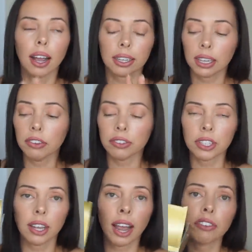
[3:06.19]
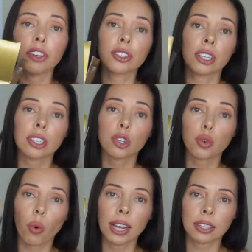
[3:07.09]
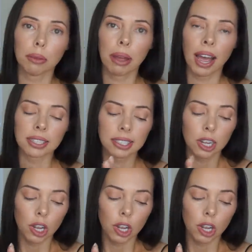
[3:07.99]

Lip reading: because I've used this twice in the past.